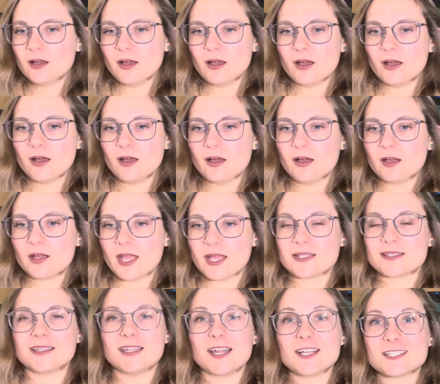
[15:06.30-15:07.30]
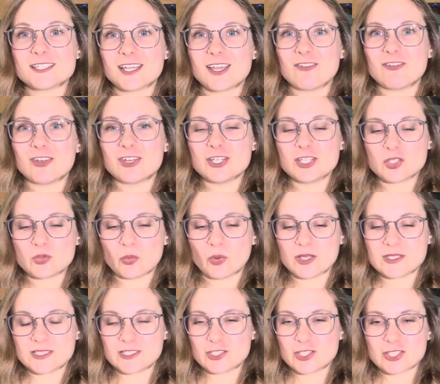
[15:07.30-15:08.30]
Okay, the next thing I finished
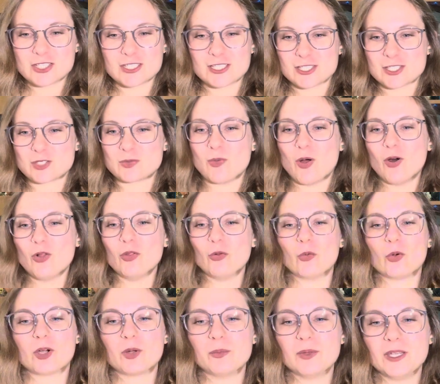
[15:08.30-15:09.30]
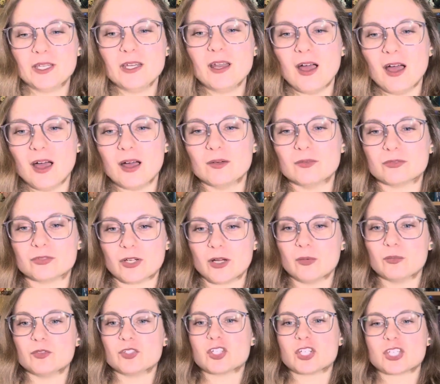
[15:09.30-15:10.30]
was just a small ornament
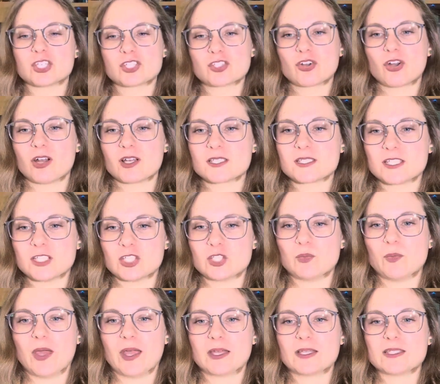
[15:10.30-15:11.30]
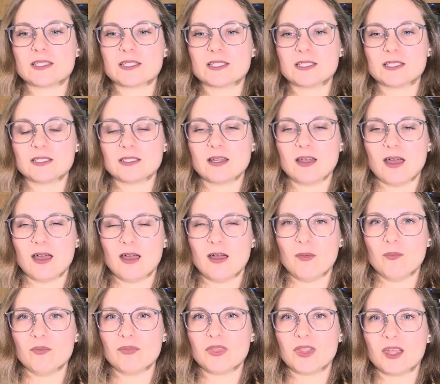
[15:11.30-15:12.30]
from Just Cross Stitch magazine,
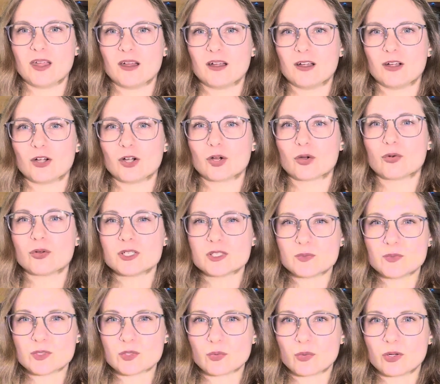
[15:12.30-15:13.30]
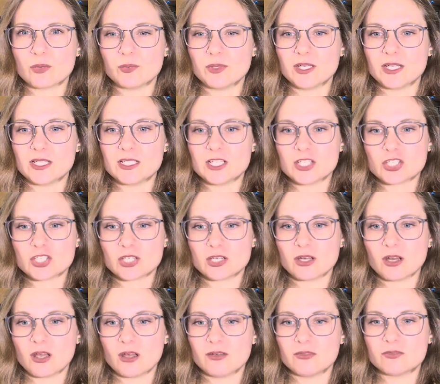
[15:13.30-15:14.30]
their Christmas ornament
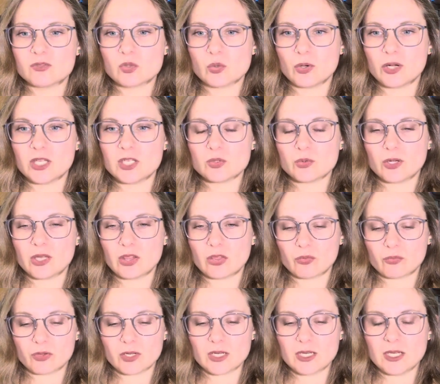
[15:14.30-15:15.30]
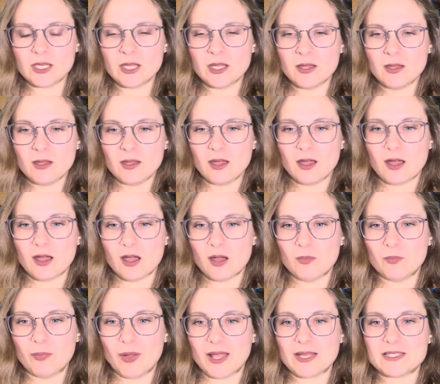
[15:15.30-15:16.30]
edition of 2023
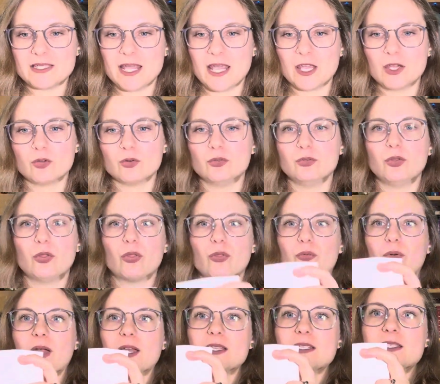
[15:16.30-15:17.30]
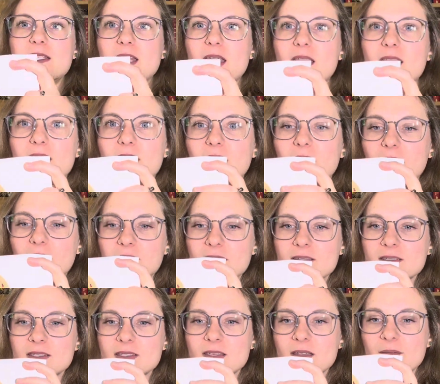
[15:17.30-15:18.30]
by Tangled Threads and
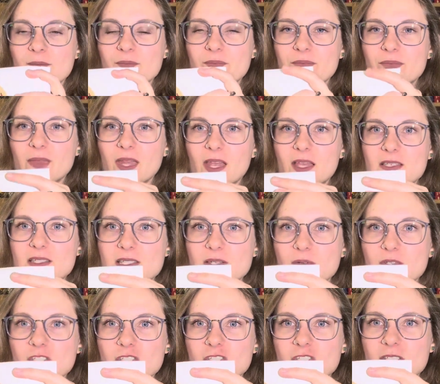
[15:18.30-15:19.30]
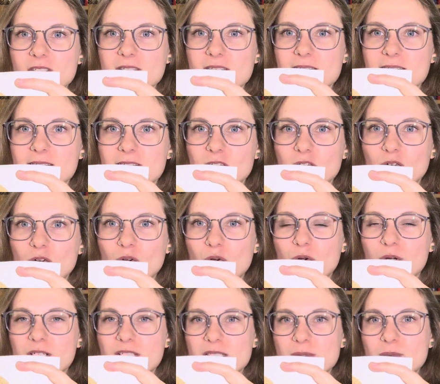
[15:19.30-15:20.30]
Things. So it's just this little
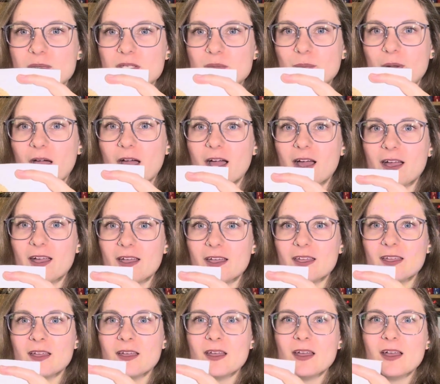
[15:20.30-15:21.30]
Christmas pie.